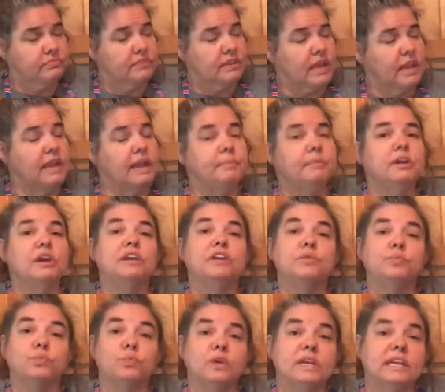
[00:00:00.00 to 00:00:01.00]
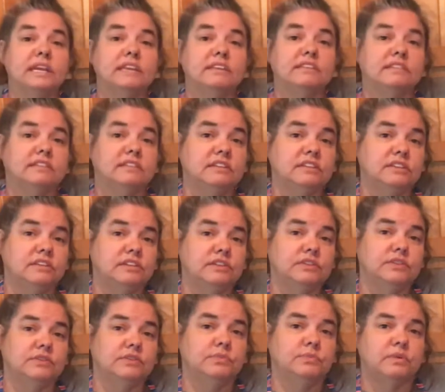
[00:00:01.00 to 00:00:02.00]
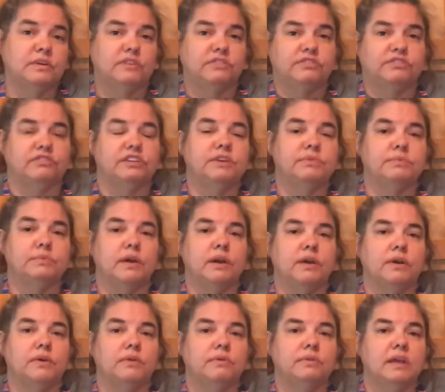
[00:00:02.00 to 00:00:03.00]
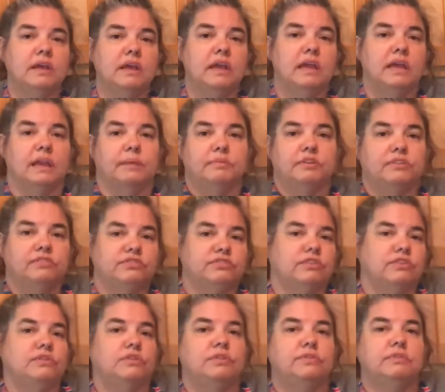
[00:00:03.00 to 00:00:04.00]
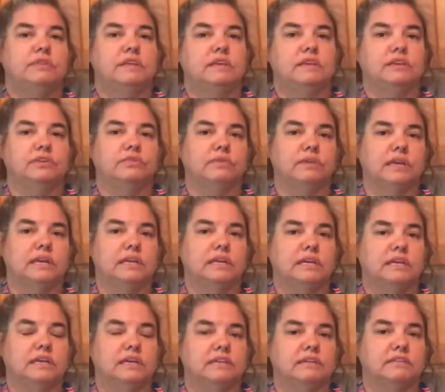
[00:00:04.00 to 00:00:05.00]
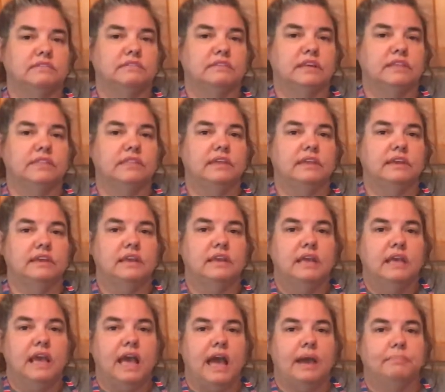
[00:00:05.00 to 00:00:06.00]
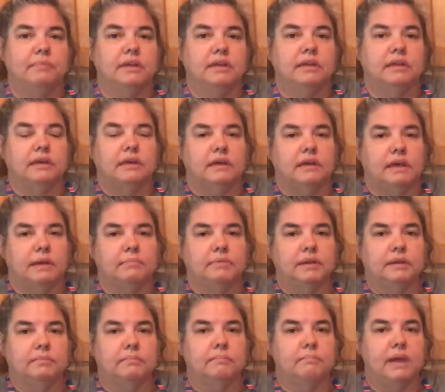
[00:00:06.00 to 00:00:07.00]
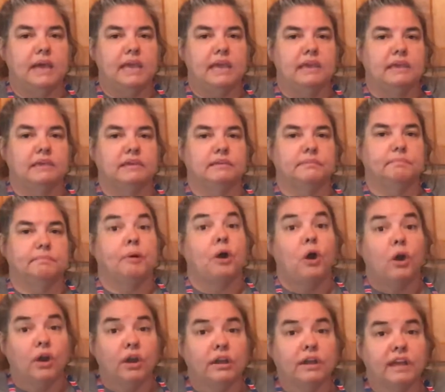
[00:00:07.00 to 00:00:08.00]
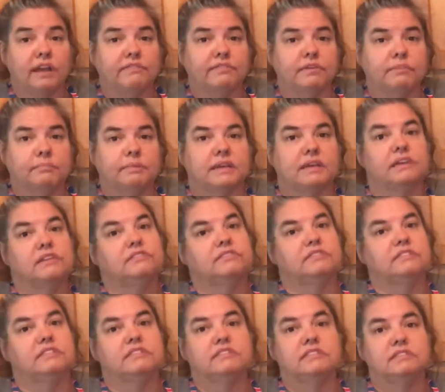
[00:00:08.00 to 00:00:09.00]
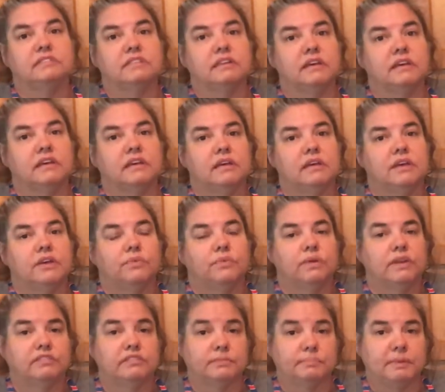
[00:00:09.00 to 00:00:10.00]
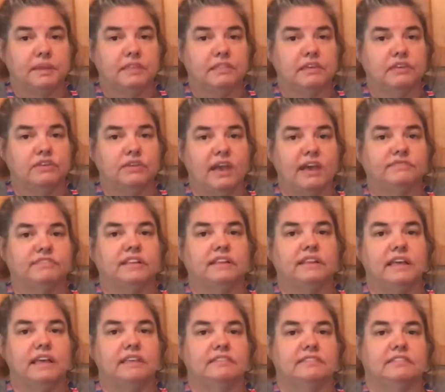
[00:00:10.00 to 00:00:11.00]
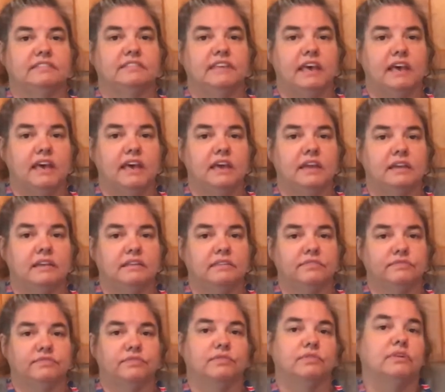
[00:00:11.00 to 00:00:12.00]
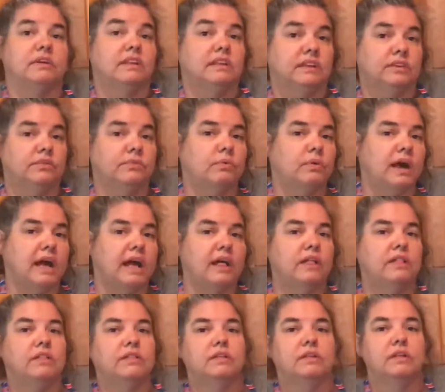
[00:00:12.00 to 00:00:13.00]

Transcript: and I'm gonna read to you what she wrote, and I'm gonna show you the ingredients, and then I'm gonna make part of it, because this is a recipe that you have to let set for a little while,